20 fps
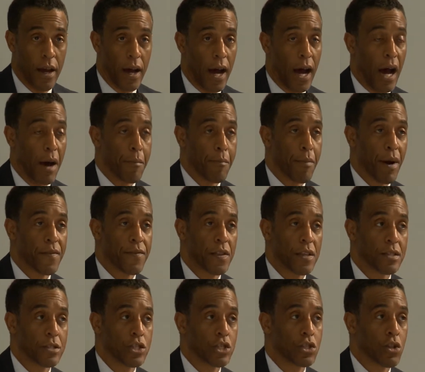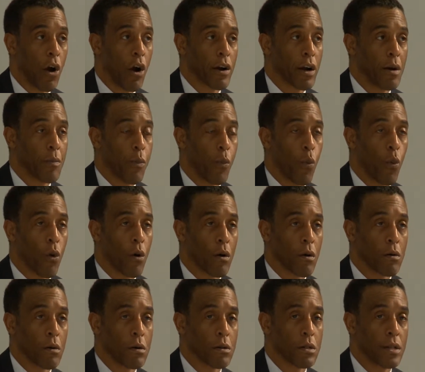But the startup
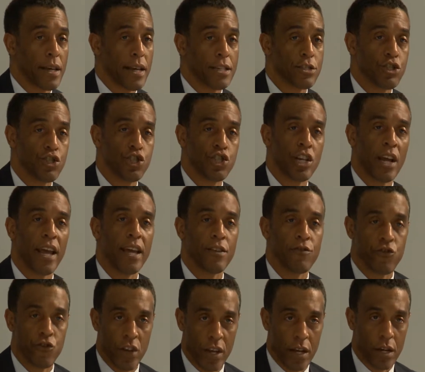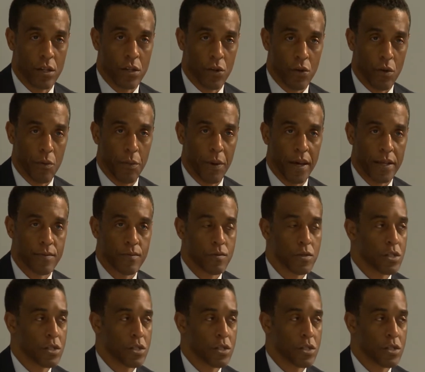world is changing a little bit.